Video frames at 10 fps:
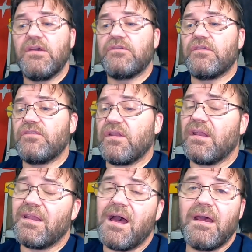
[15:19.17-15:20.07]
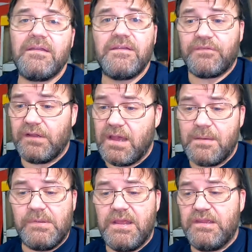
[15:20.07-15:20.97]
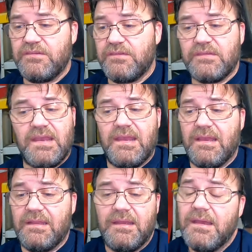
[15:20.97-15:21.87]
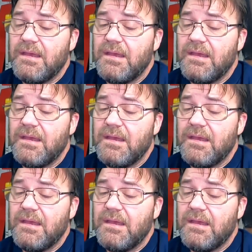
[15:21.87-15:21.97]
So there's a lot of different combinations, and